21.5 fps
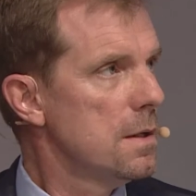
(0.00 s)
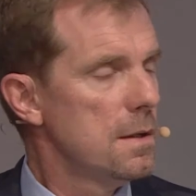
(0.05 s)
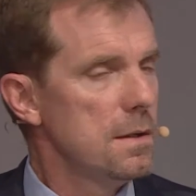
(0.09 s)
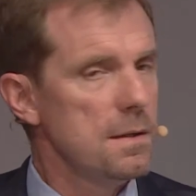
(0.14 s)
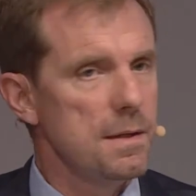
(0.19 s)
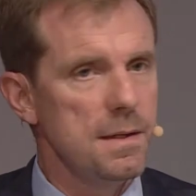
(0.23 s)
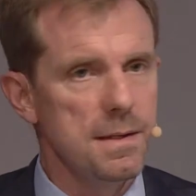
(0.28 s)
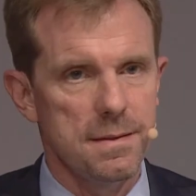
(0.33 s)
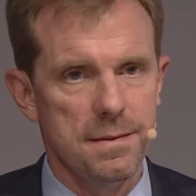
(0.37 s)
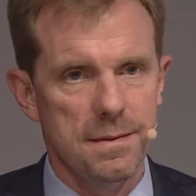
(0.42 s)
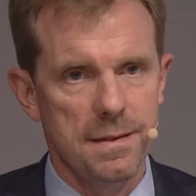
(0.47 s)

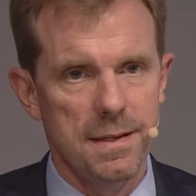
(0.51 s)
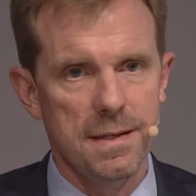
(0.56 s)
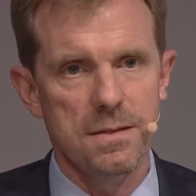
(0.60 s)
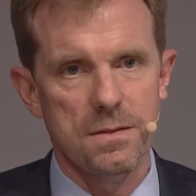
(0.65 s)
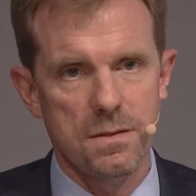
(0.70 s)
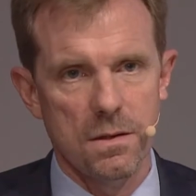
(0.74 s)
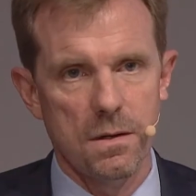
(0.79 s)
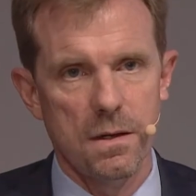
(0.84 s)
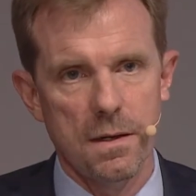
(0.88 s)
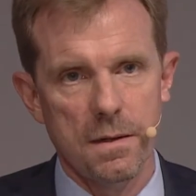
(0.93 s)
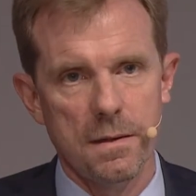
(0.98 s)

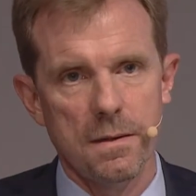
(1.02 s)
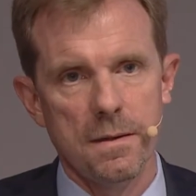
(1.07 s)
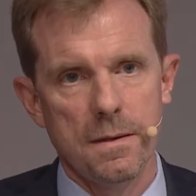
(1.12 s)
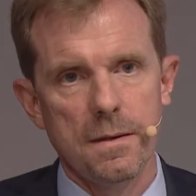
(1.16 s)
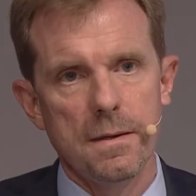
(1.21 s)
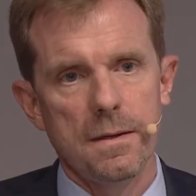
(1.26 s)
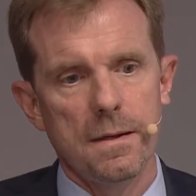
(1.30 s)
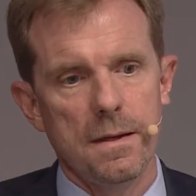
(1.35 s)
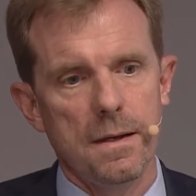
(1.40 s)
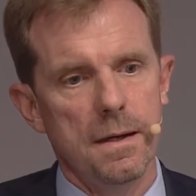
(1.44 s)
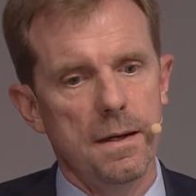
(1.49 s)
these are
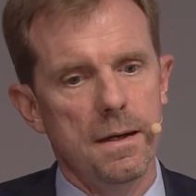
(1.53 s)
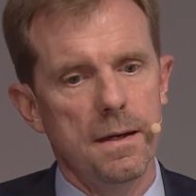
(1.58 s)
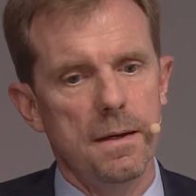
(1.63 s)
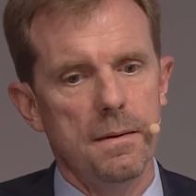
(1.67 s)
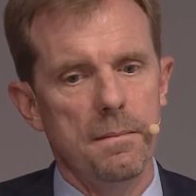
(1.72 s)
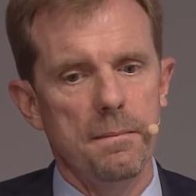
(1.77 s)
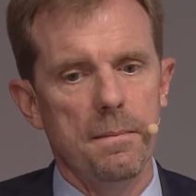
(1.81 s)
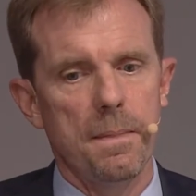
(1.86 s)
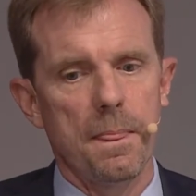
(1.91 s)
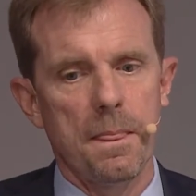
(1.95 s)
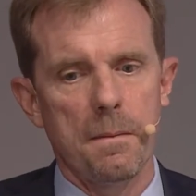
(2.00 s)

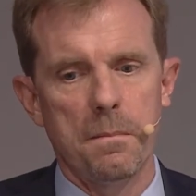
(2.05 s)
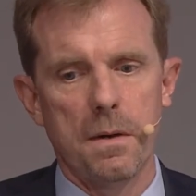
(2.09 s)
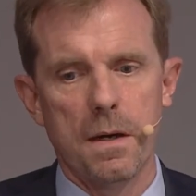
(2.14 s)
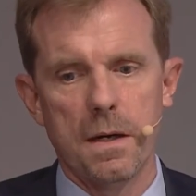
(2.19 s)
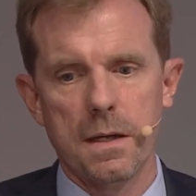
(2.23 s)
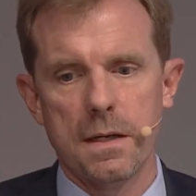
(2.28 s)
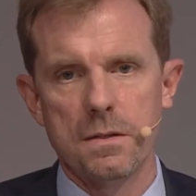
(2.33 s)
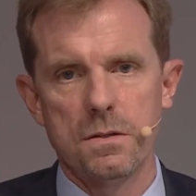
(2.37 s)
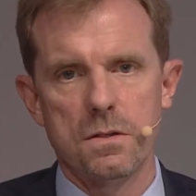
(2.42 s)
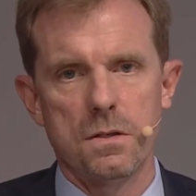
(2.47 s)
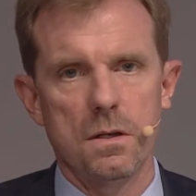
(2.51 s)

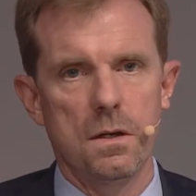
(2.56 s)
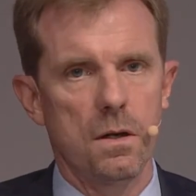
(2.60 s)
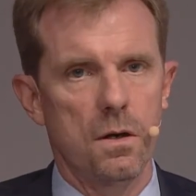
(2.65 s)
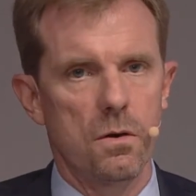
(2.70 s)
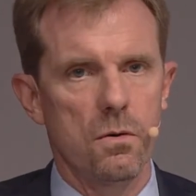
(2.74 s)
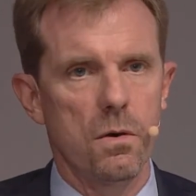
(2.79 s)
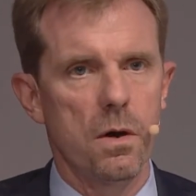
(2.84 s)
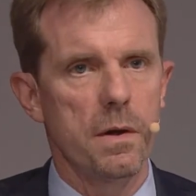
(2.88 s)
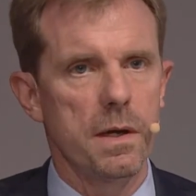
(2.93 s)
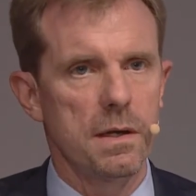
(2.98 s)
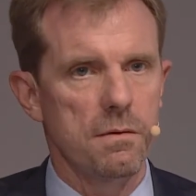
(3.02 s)
markets that are
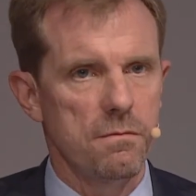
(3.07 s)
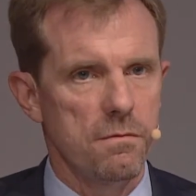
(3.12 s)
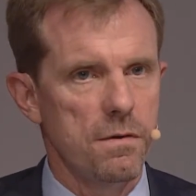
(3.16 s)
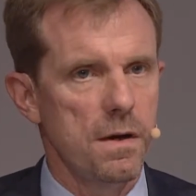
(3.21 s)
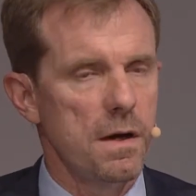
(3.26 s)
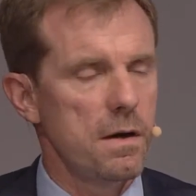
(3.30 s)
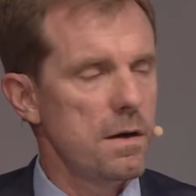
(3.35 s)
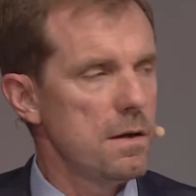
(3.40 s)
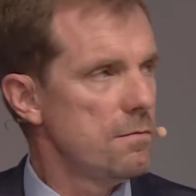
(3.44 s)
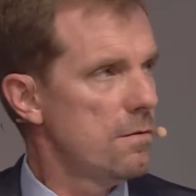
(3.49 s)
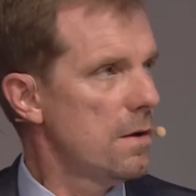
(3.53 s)
growing
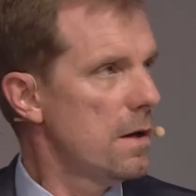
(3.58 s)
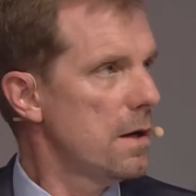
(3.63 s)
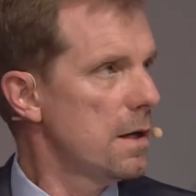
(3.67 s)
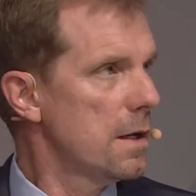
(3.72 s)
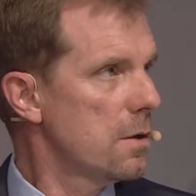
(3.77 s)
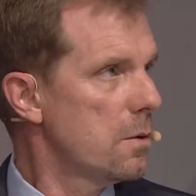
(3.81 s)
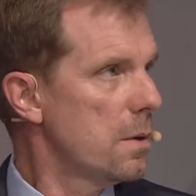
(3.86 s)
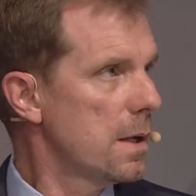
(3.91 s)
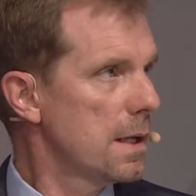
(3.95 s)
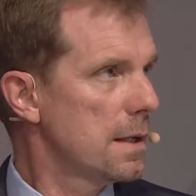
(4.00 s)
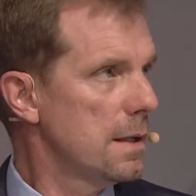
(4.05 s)
very, very
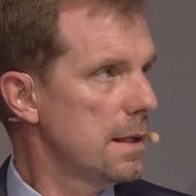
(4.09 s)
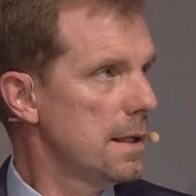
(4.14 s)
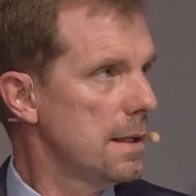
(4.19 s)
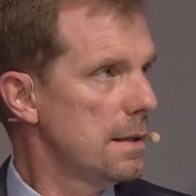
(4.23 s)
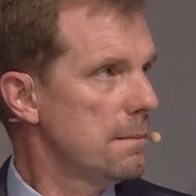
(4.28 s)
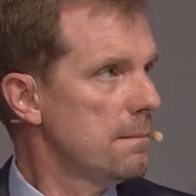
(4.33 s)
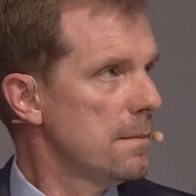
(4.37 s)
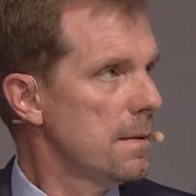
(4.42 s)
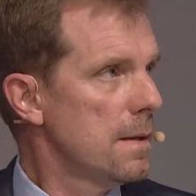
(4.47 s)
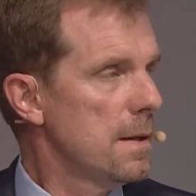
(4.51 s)
quickly.